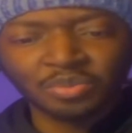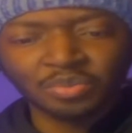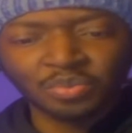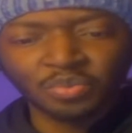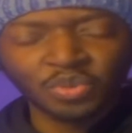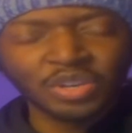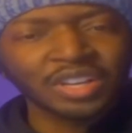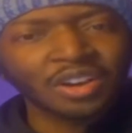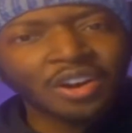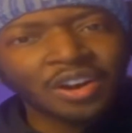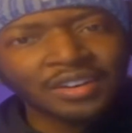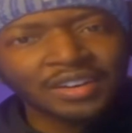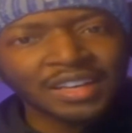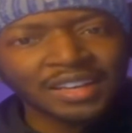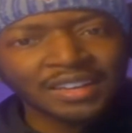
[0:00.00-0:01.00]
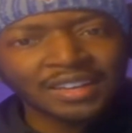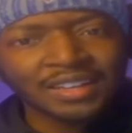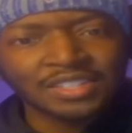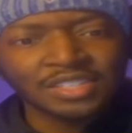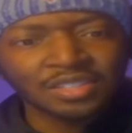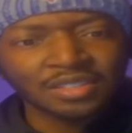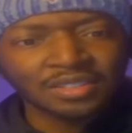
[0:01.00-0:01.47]
reincarnated
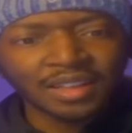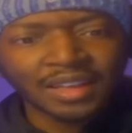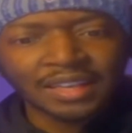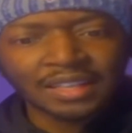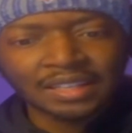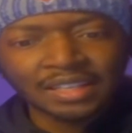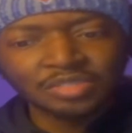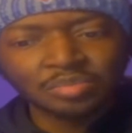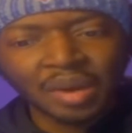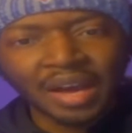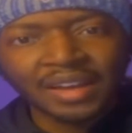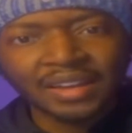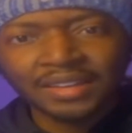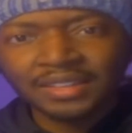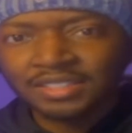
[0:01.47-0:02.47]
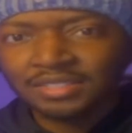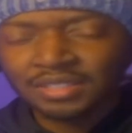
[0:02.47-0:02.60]
into like these bodies,